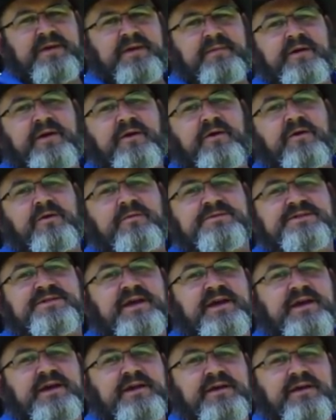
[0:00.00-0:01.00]
Big Bear
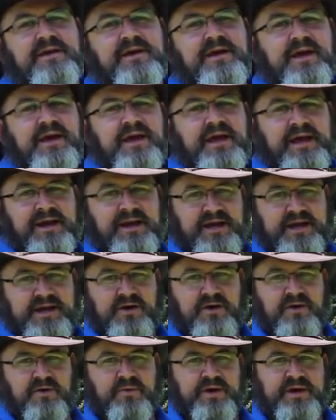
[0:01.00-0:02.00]
Homestead, and like
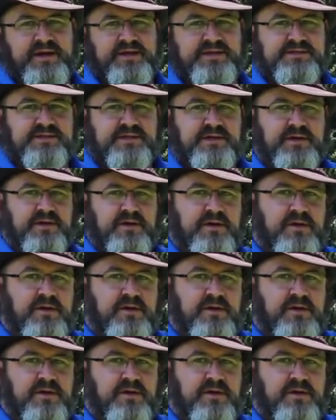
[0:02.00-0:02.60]
always,